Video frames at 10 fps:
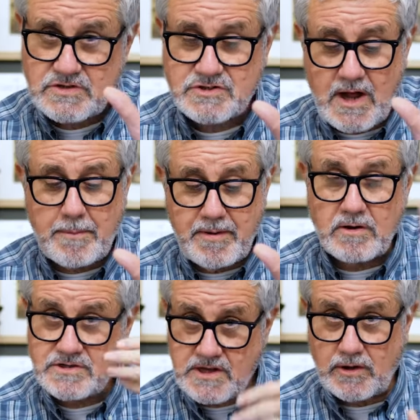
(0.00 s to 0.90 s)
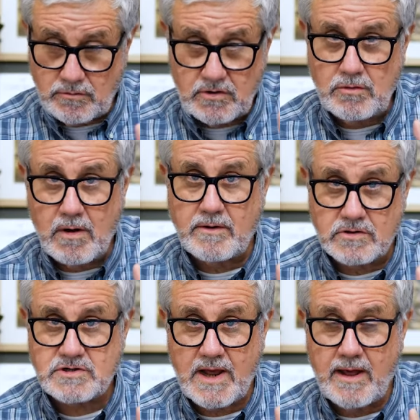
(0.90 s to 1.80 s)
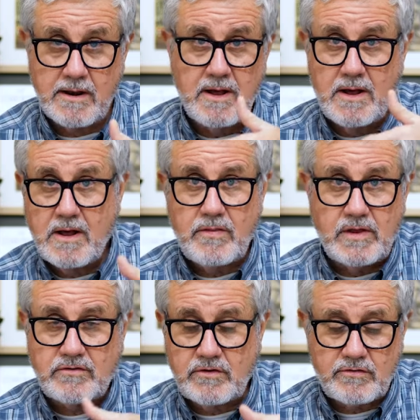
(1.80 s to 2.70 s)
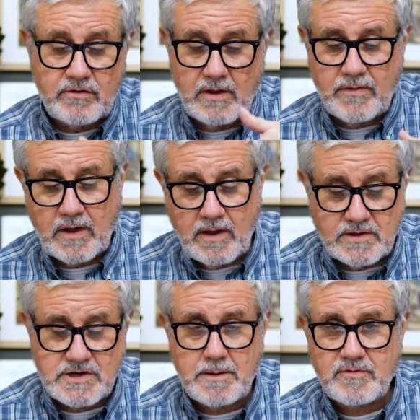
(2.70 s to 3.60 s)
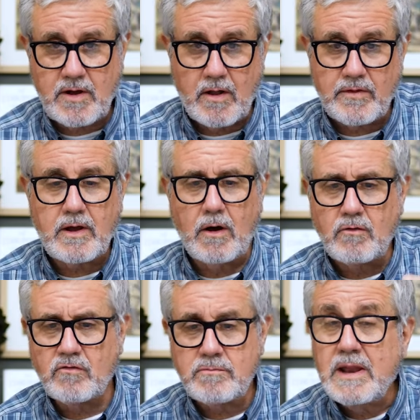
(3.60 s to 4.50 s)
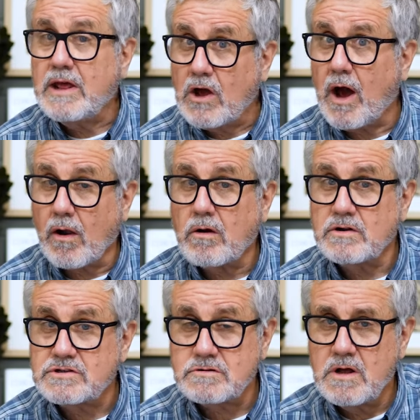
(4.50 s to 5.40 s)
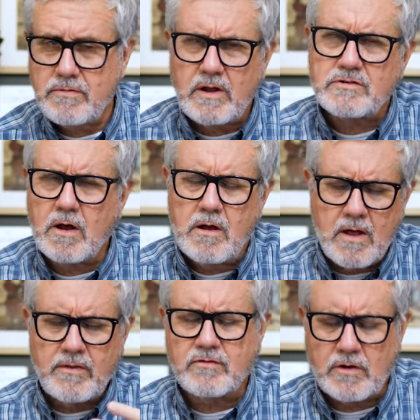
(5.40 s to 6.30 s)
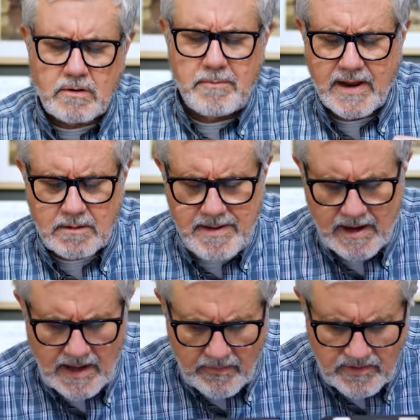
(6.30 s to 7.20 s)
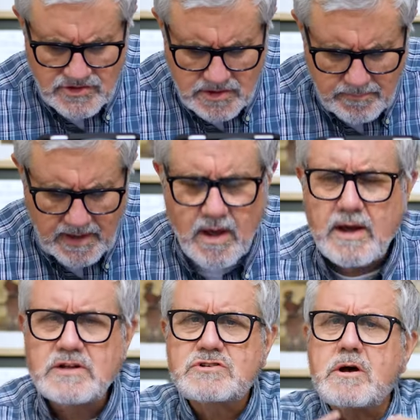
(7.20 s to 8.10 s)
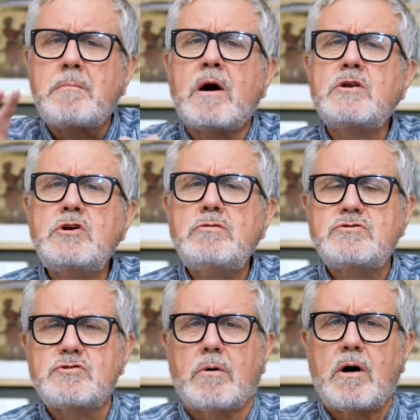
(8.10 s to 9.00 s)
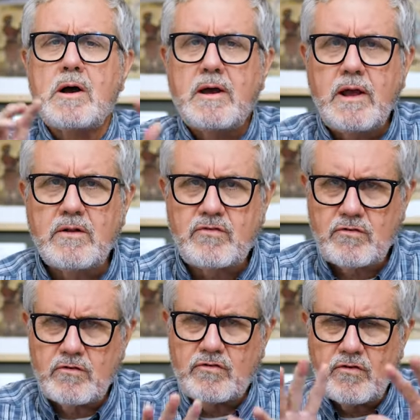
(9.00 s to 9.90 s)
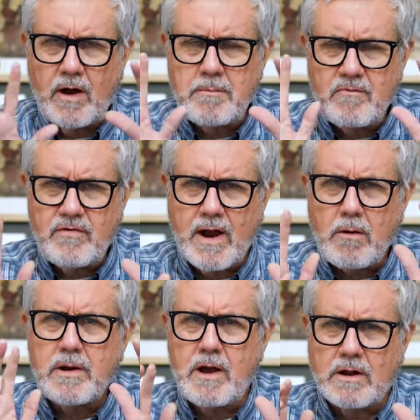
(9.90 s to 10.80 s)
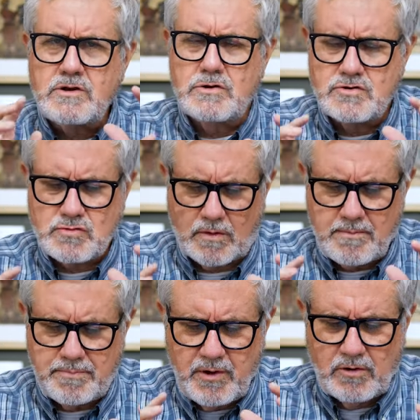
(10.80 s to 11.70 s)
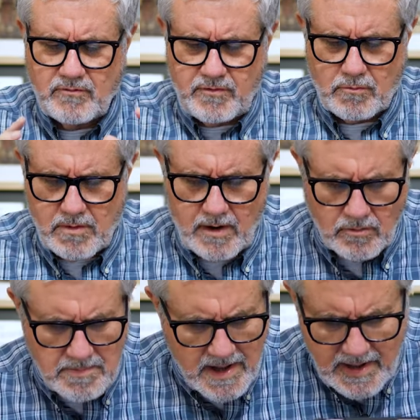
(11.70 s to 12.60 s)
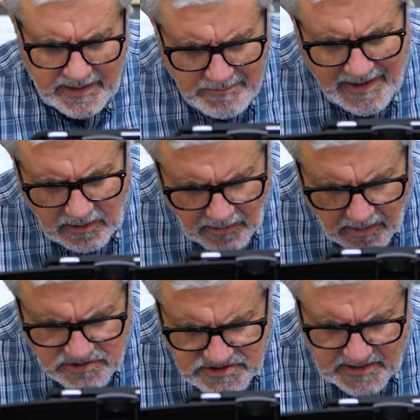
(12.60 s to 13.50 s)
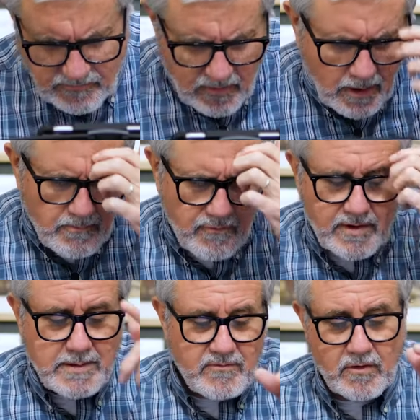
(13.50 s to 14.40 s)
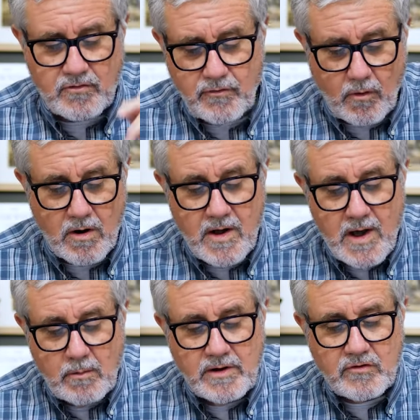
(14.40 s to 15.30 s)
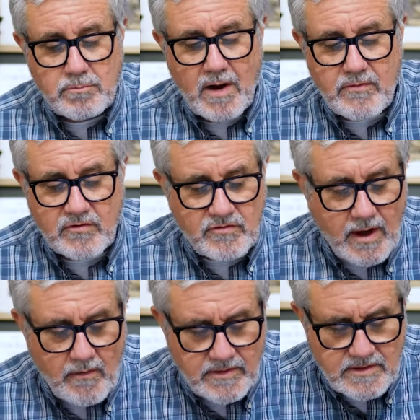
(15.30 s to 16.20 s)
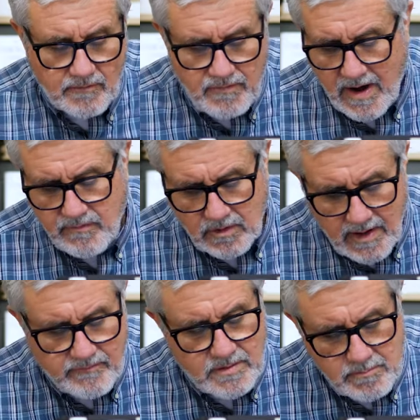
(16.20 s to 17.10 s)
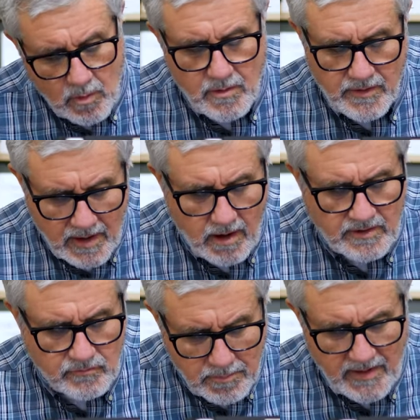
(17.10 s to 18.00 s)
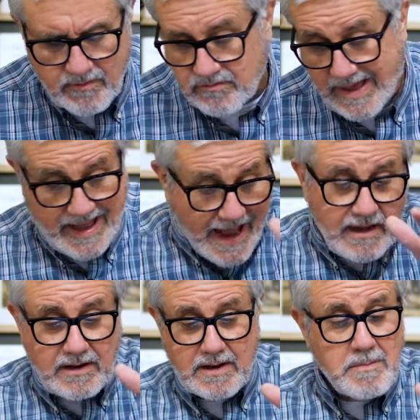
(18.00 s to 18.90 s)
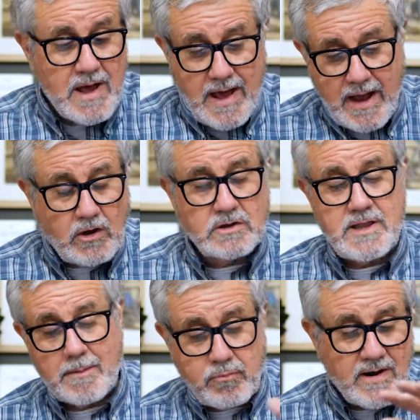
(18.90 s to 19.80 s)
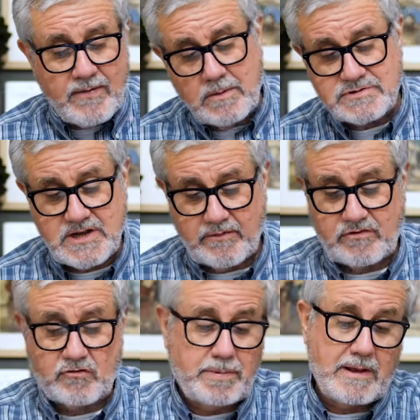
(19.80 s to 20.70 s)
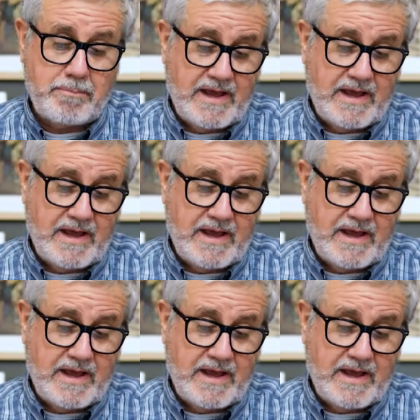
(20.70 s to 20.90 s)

Stop here to say you do understand. This is in the King James called the coat of many colors. There's a debate about how this should be. It's some unusual It's some very unusual and beautiful robe. He made a long sleeve robe for him, verse 4. When his brothers saw that their father loved him more than all his brothers, they hated him and could not bring themselves to speak